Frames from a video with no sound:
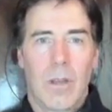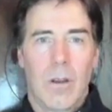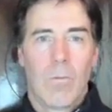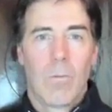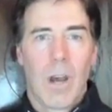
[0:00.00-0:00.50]

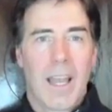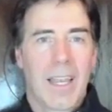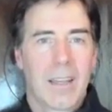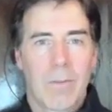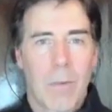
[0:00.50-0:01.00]

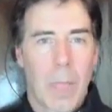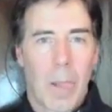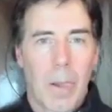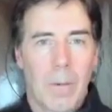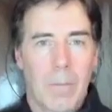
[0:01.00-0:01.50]
Why?
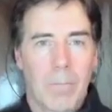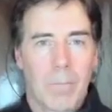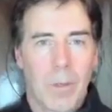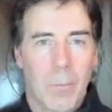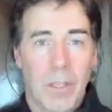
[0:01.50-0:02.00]

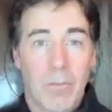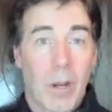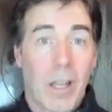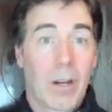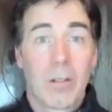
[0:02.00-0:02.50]
I mean, you've
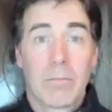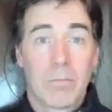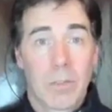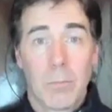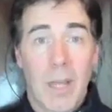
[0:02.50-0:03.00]
probably heard
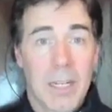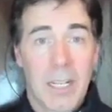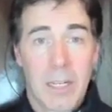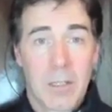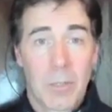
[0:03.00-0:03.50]

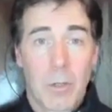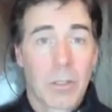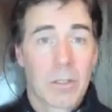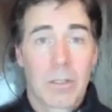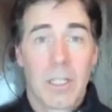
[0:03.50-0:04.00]

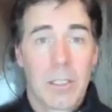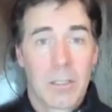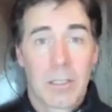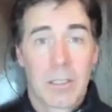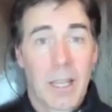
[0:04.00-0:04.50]
spiritual
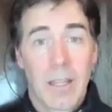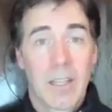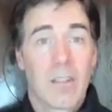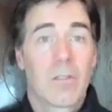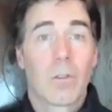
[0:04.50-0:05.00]
teachers say that
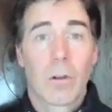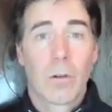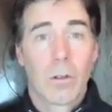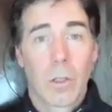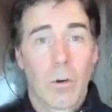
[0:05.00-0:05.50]
is what the
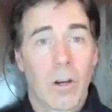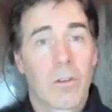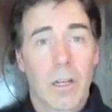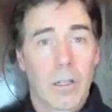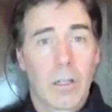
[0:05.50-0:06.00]
goal. You are
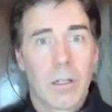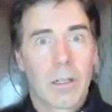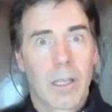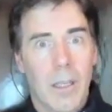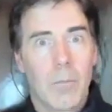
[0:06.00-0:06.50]
trying to
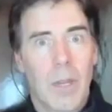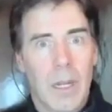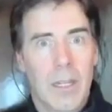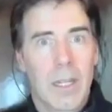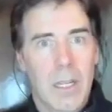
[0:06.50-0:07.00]
keep
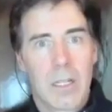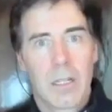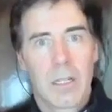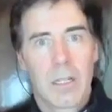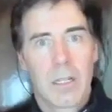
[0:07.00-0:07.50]

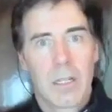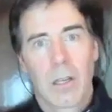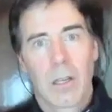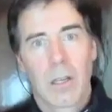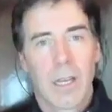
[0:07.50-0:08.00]
meditation going
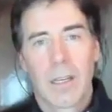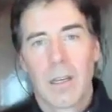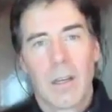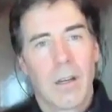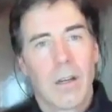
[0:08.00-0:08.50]
through the day.
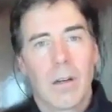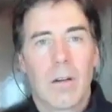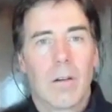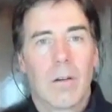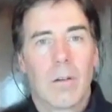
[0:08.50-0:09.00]

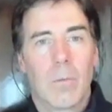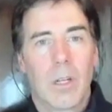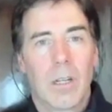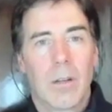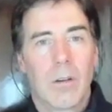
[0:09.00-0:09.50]

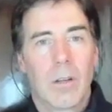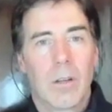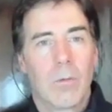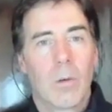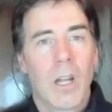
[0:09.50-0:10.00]
But
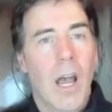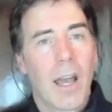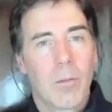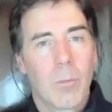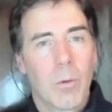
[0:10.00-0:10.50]
we're
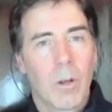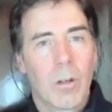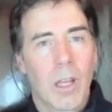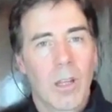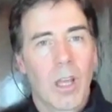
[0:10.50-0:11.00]
not.
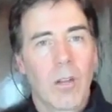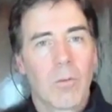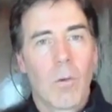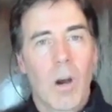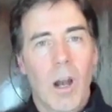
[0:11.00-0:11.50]

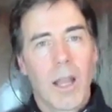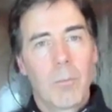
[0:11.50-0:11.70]
And why?